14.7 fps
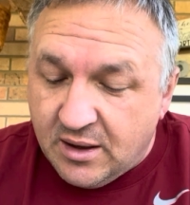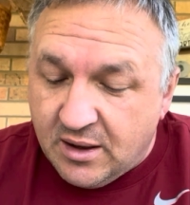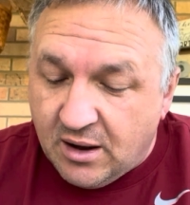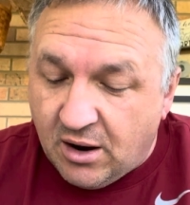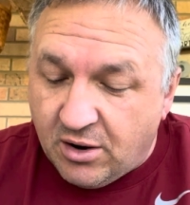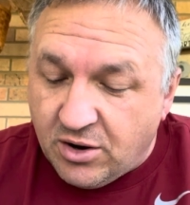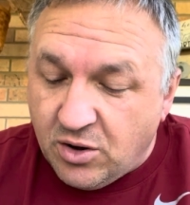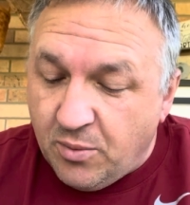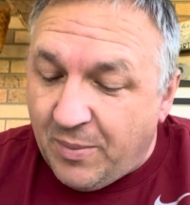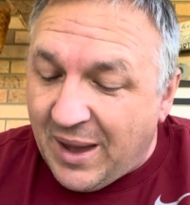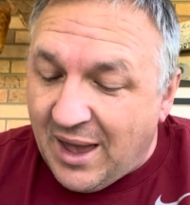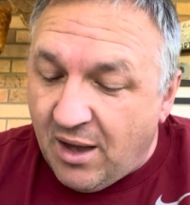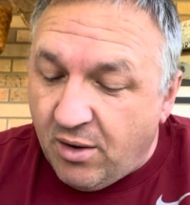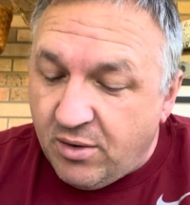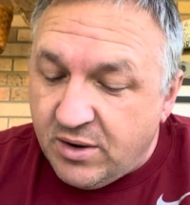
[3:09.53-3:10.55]
Are you
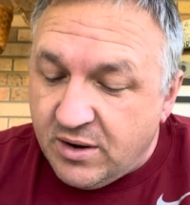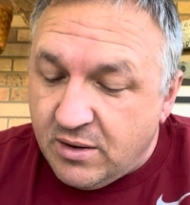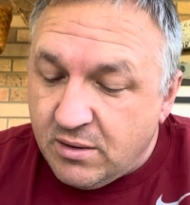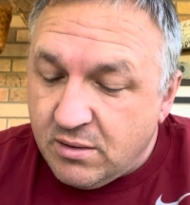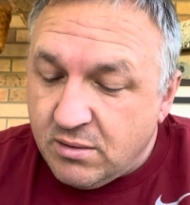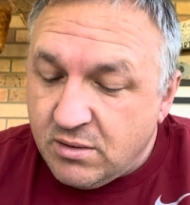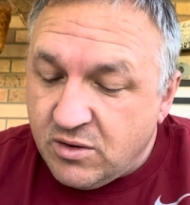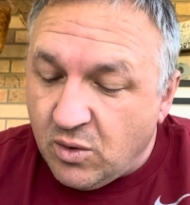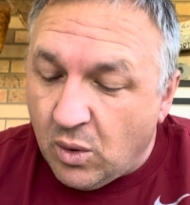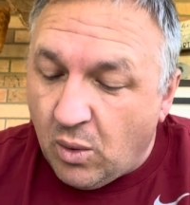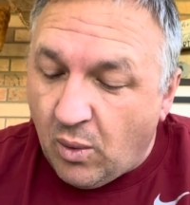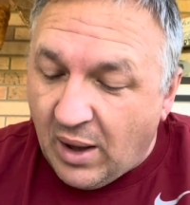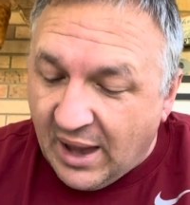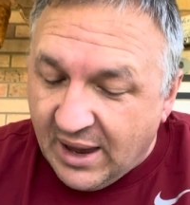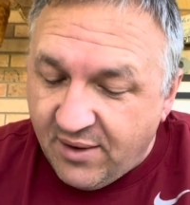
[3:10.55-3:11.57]
bound to a
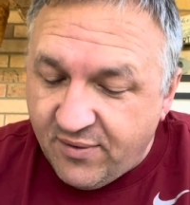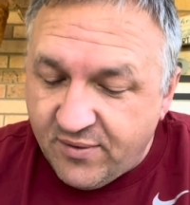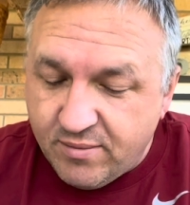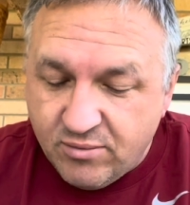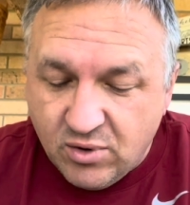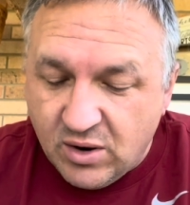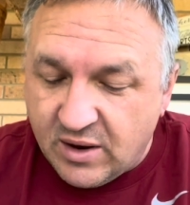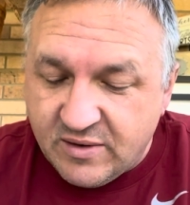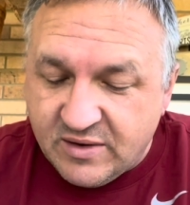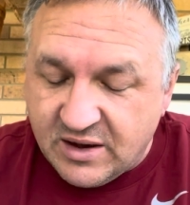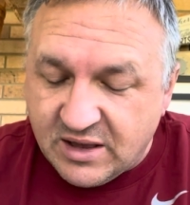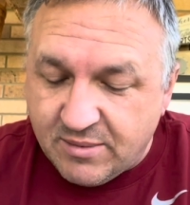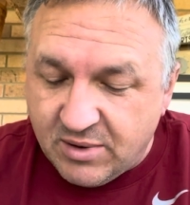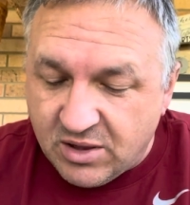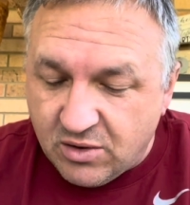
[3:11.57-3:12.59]
wife? Do not
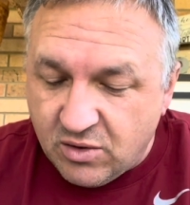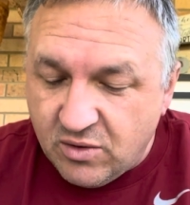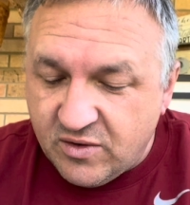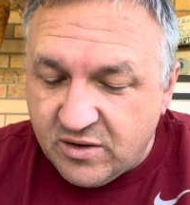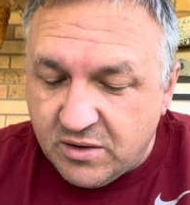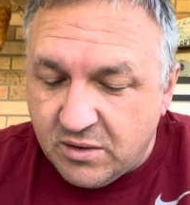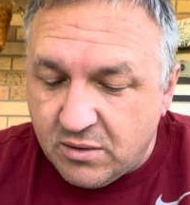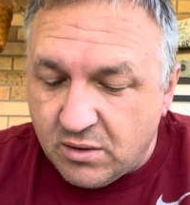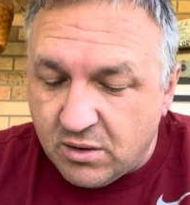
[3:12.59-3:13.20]
seek to be loosed.